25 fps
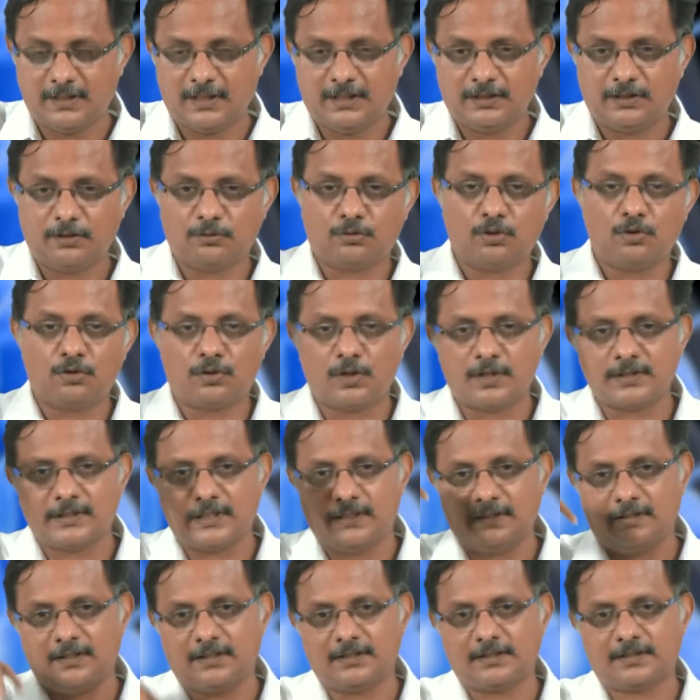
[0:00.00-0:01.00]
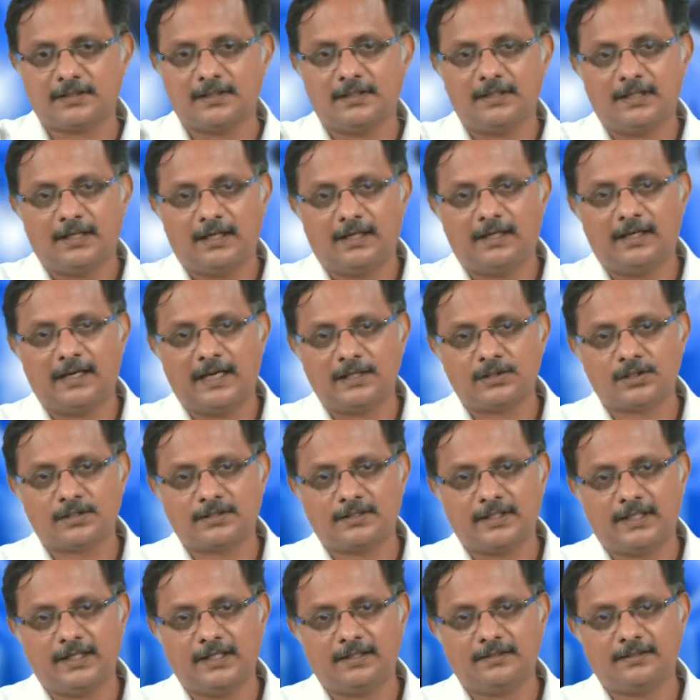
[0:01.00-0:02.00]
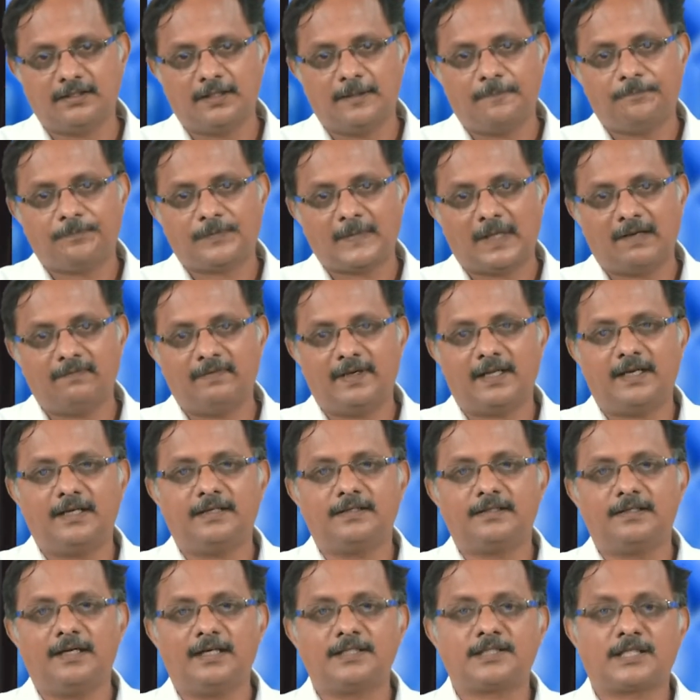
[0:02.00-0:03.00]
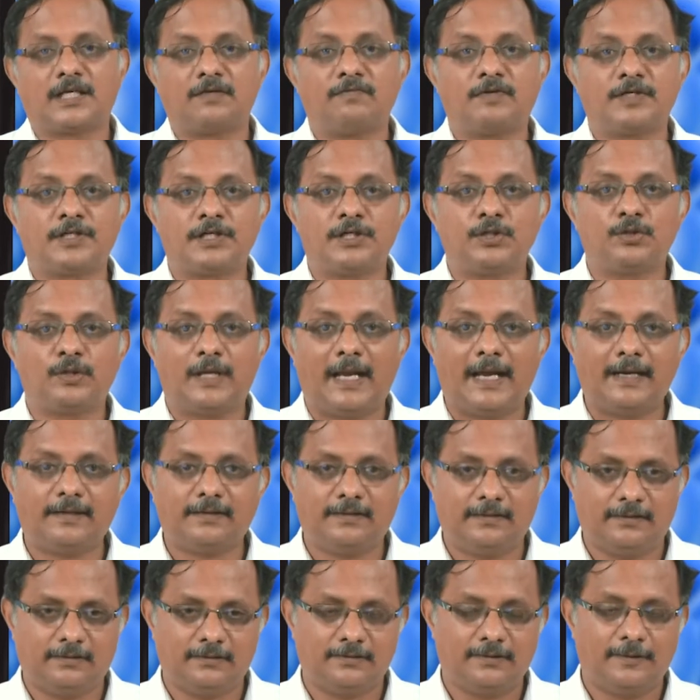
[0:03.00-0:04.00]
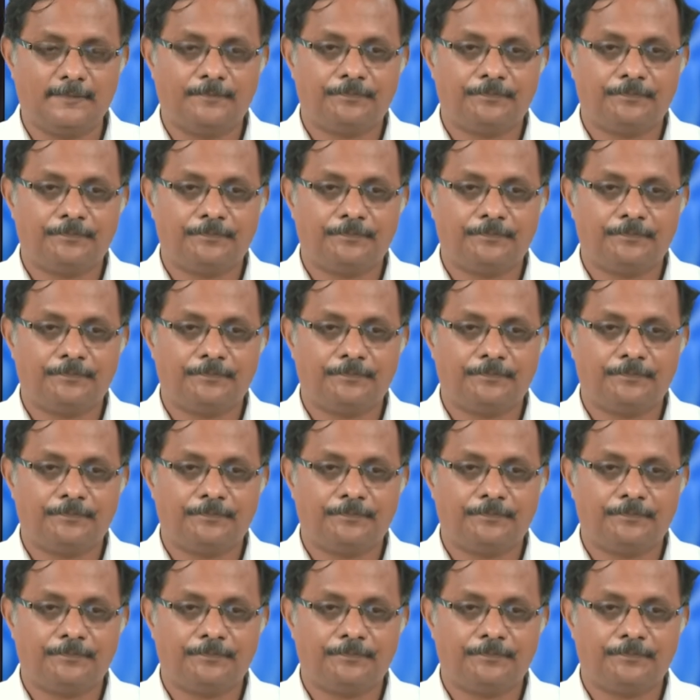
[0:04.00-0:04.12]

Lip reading: The glucose enters astrocyte where it gets converted into lactate.